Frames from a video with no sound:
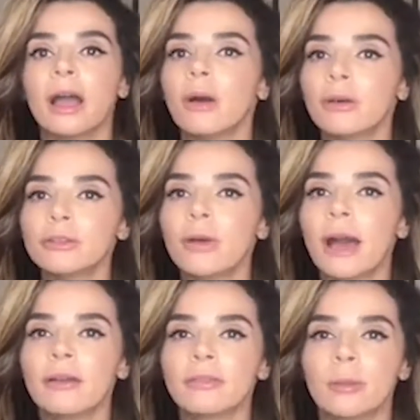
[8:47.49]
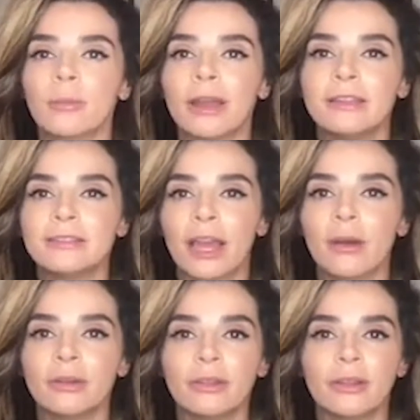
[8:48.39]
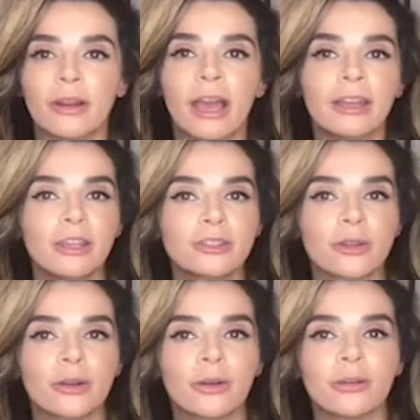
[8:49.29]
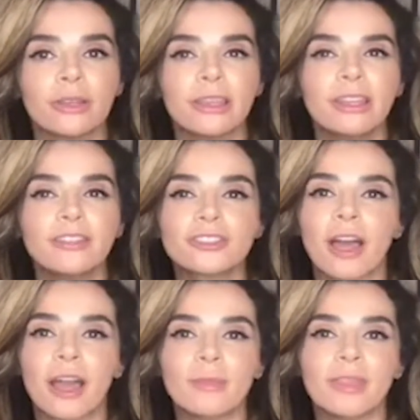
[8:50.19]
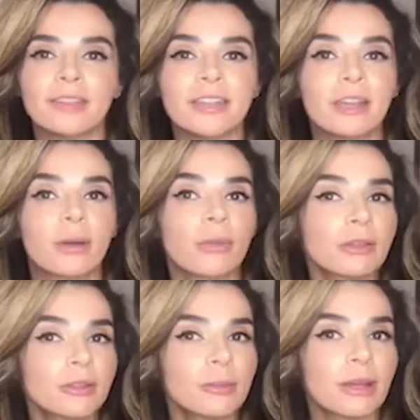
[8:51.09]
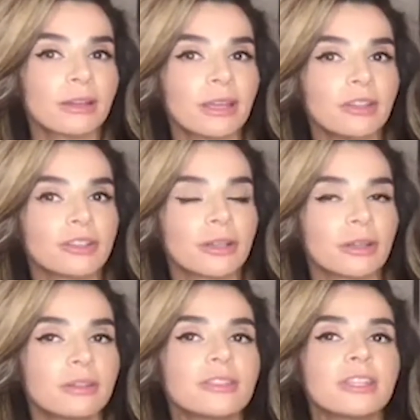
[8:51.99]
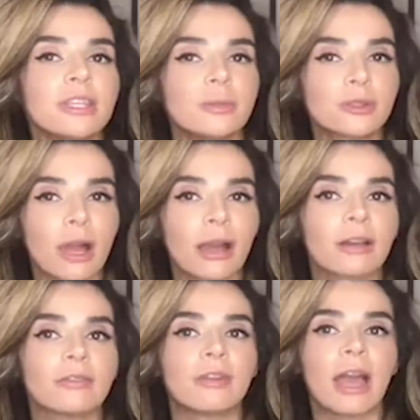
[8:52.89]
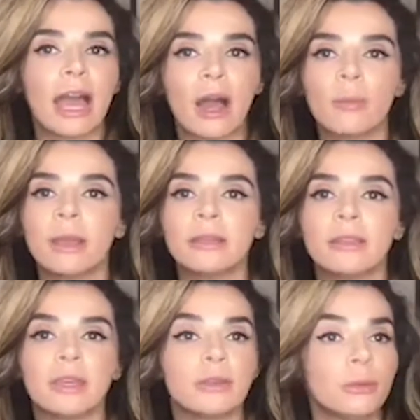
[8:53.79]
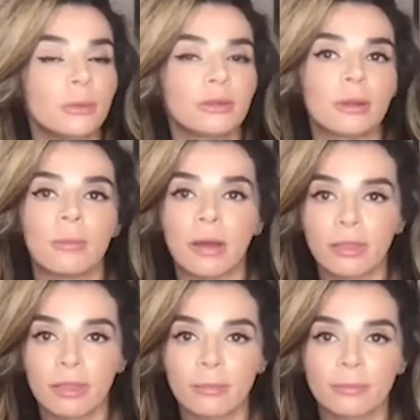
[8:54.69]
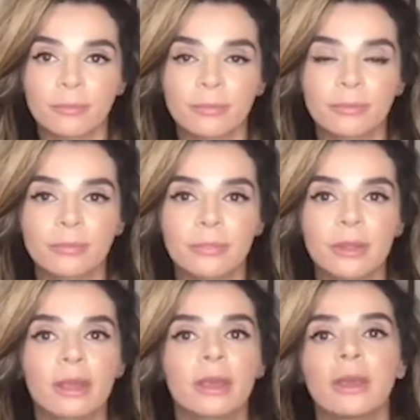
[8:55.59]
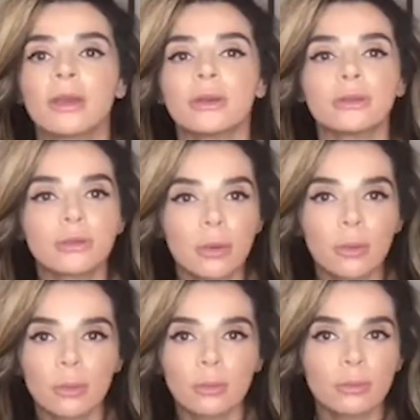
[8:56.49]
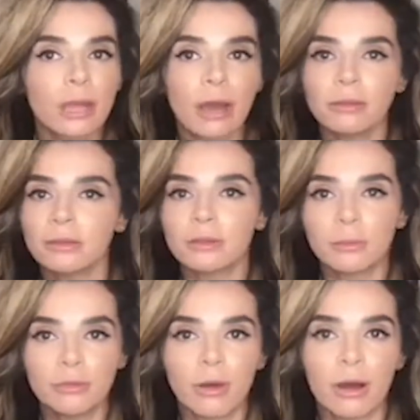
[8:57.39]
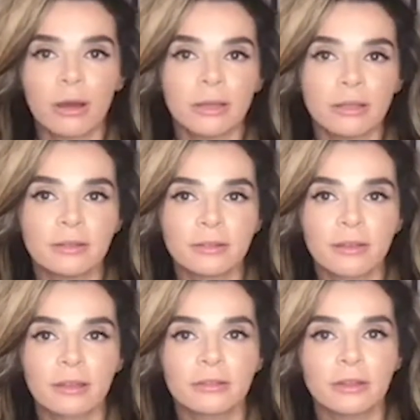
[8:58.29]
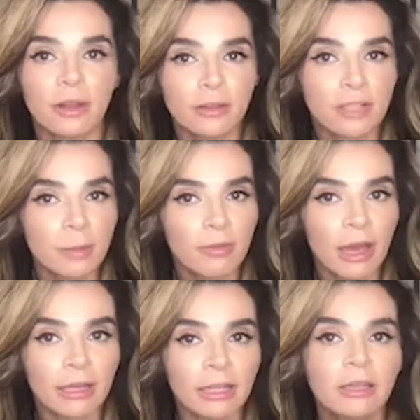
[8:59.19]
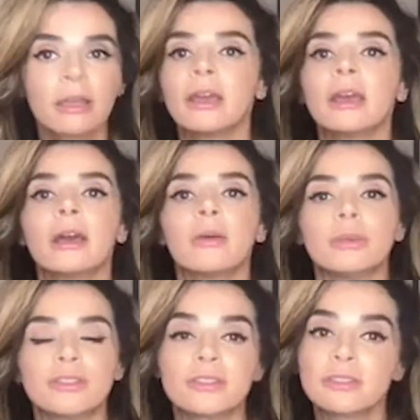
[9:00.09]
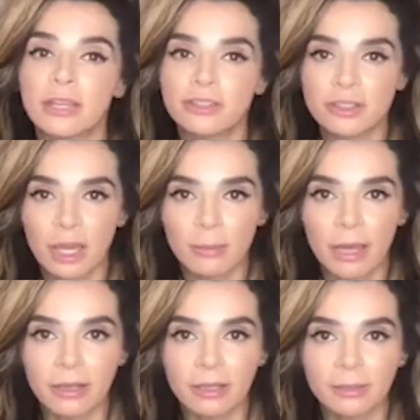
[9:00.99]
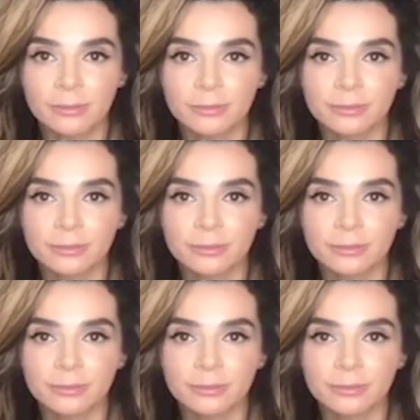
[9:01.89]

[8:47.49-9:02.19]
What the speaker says: I also have them write down in their headache journal each time they take a rescue medication to keep track of how many they use in a month. So now let's move on and discuss another type of headache, which is tension type headache.